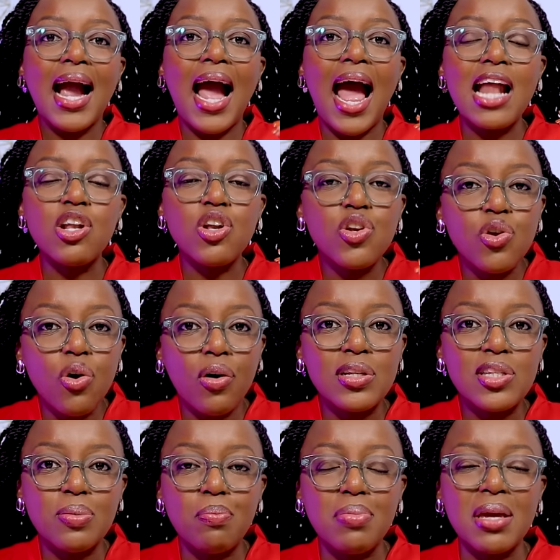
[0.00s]

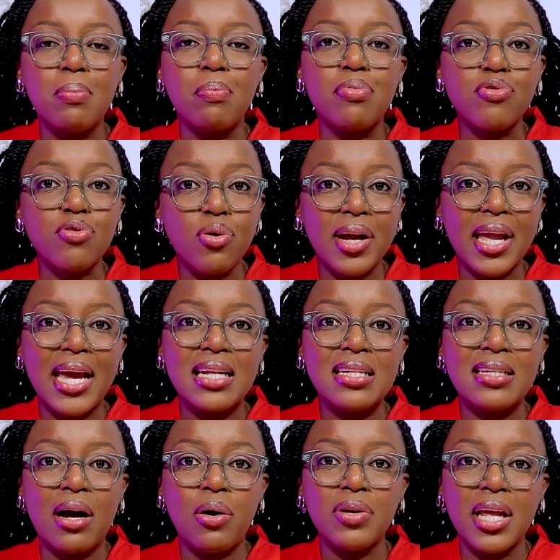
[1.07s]
cannot be
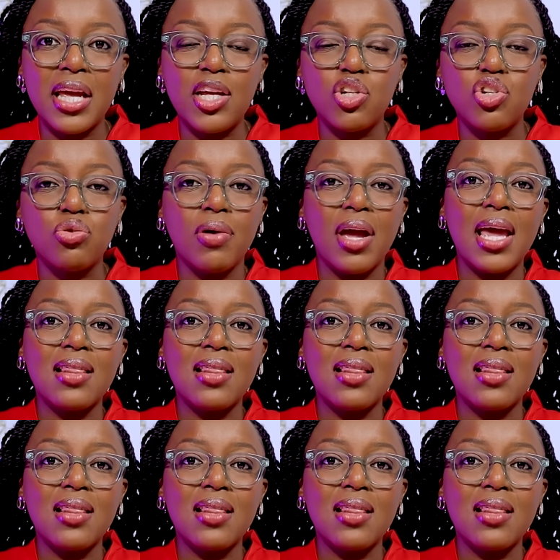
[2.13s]
broken down into